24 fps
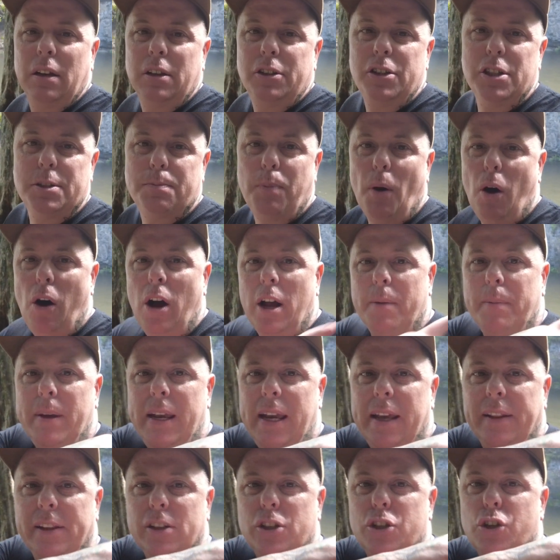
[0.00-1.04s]
just behind me
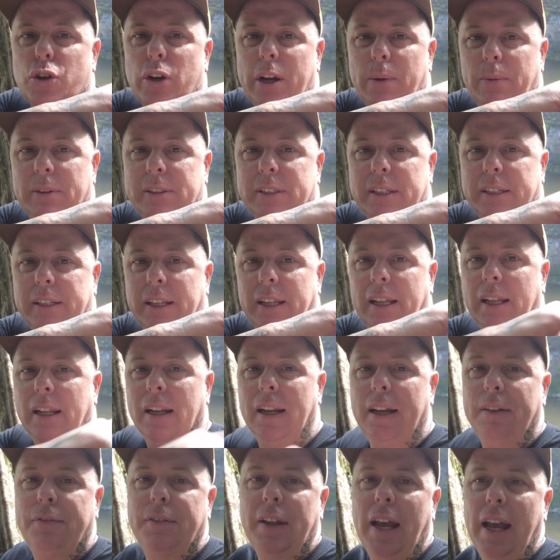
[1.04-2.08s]
here, this tree was in the
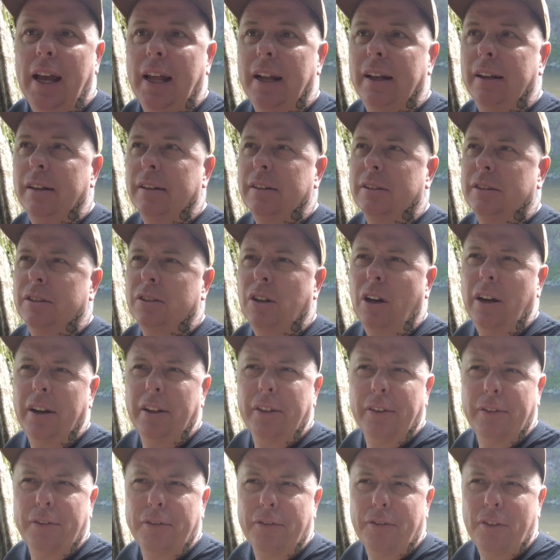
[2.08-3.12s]
left-hand side
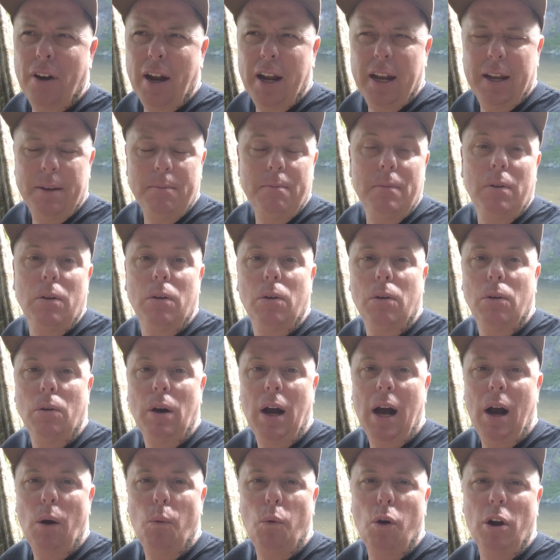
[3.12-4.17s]
of the frame,
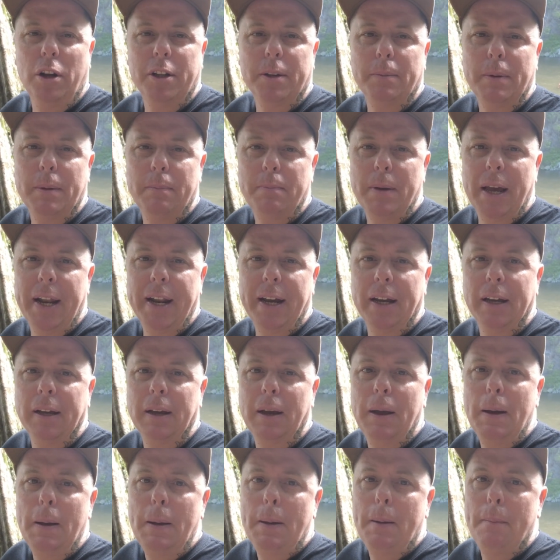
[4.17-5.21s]
worked a bit better.
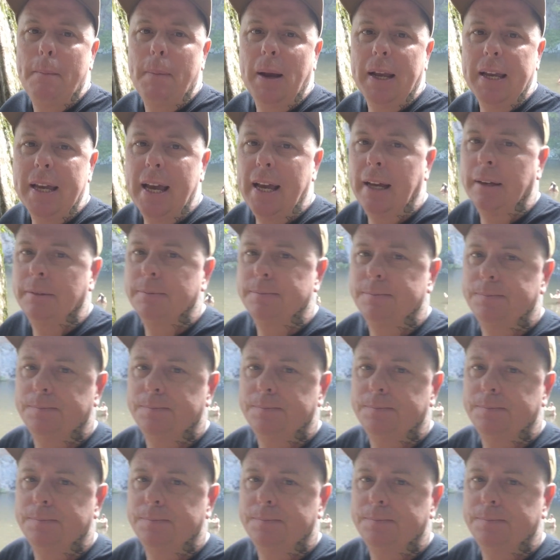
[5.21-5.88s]
But yeah,